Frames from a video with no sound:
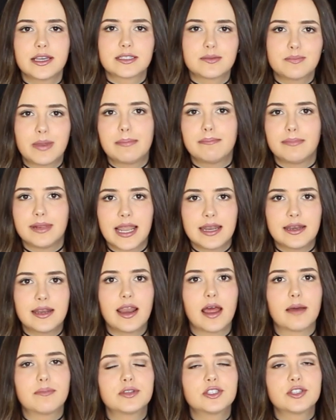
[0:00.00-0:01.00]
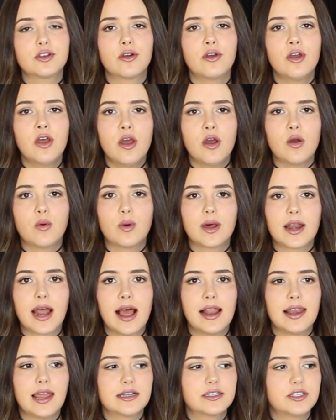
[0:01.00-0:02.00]
that's been blended up. So what
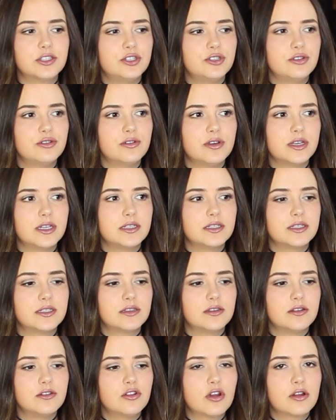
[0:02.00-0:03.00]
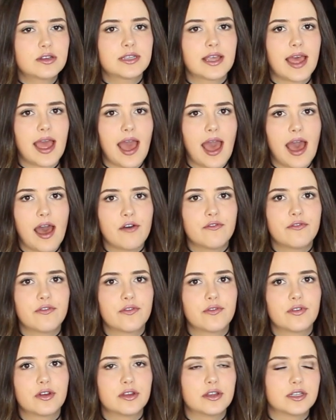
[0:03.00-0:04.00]
I like to do is not
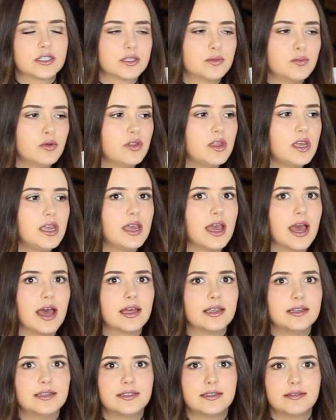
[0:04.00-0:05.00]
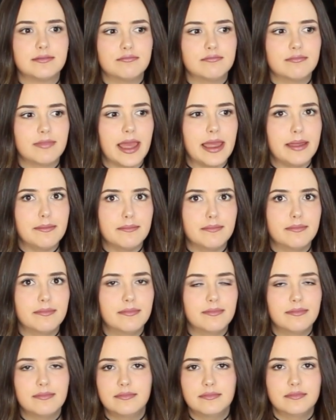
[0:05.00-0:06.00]
have a smoothie as a
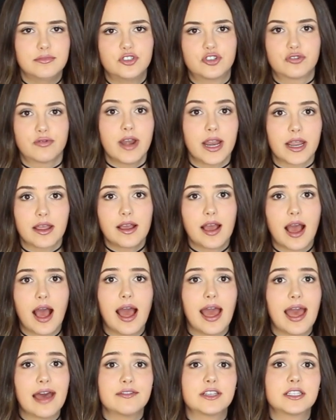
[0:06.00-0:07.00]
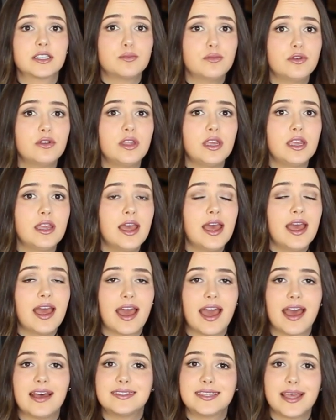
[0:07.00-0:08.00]
drink, I have a smoothie
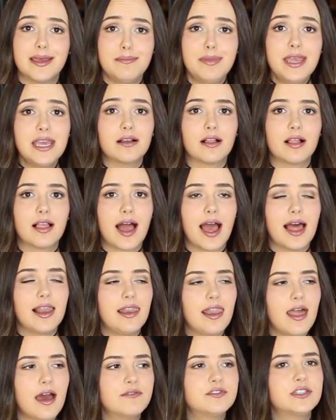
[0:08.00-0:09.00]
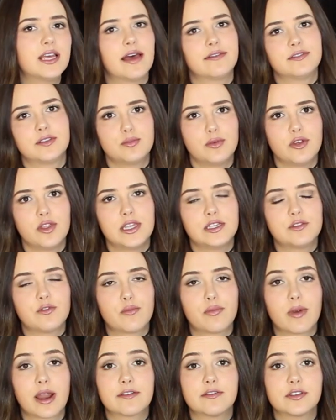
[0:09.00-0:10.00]
as a meal. I love to have smoothies
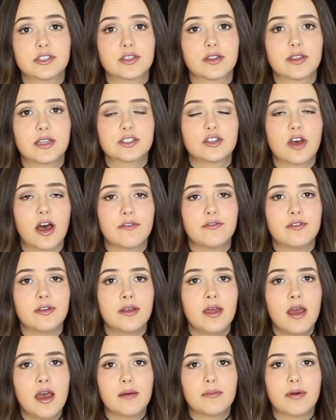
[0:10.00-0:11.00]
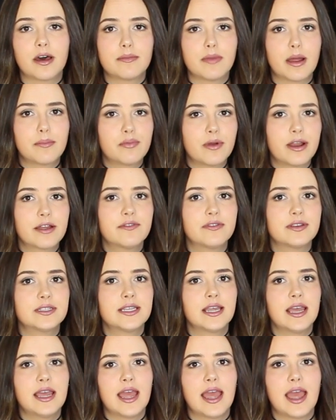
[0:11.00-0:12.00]
for breakfast, so that's often part of my
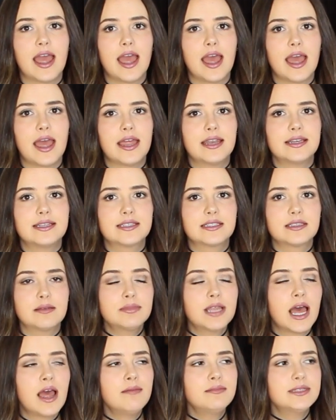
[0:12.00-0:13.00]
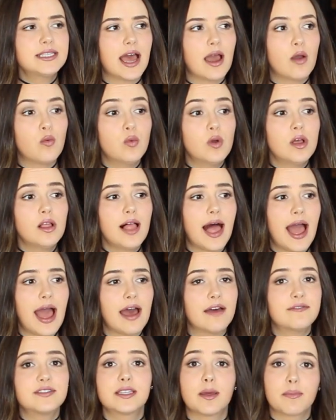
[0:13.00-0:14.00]
breakfast. And sometimes I will
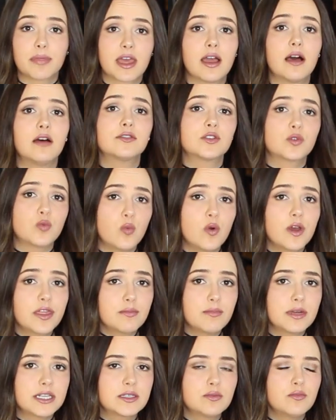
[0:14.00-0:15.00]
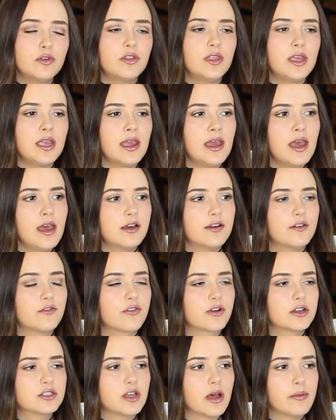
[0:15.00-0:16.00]
have something else with my smoothie.
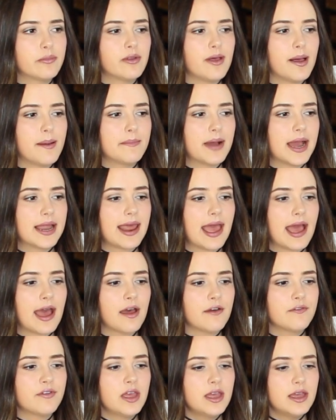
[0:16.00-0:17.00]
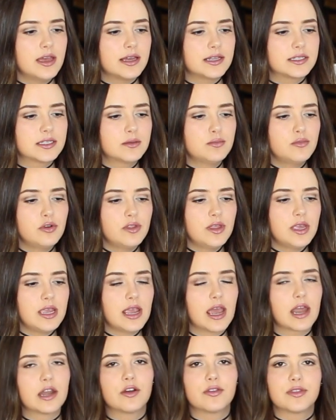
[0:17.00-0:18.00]
For example, I might have a
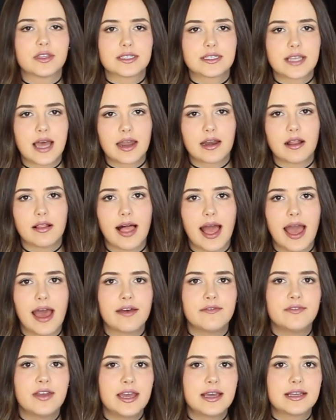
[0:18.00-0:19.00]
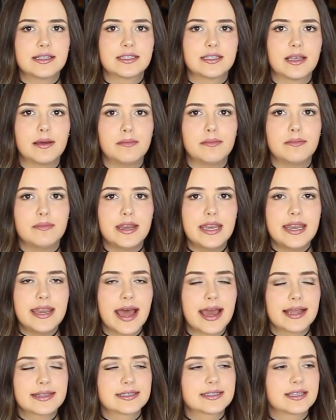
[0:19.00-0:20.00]
smoothie and on the side I'll have some
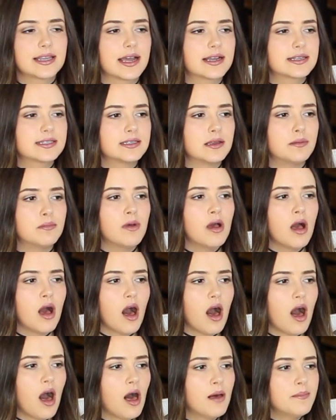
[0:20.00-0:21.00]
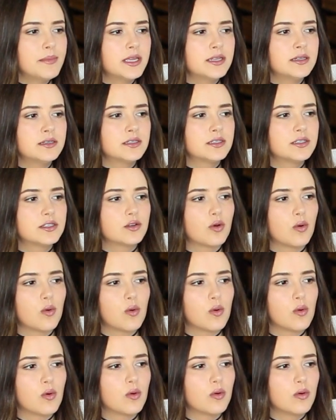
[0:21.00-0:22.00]
nuts, like some almonds
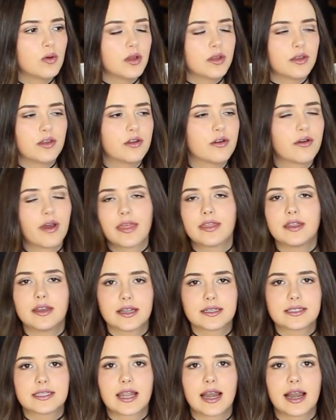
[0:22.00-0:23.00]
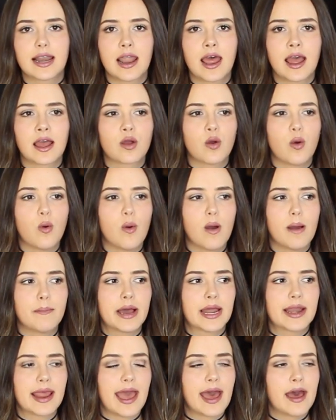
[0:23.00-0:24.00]
or, you know, other nuts that I like, or I
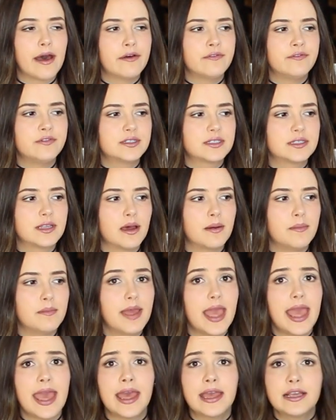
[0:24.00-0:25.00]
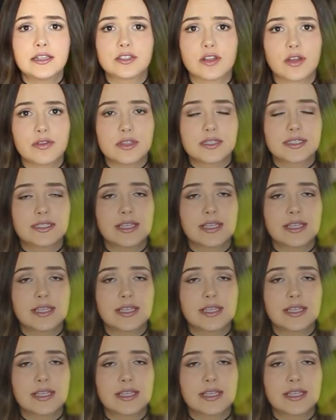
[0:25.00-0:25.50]
might have some eggs on the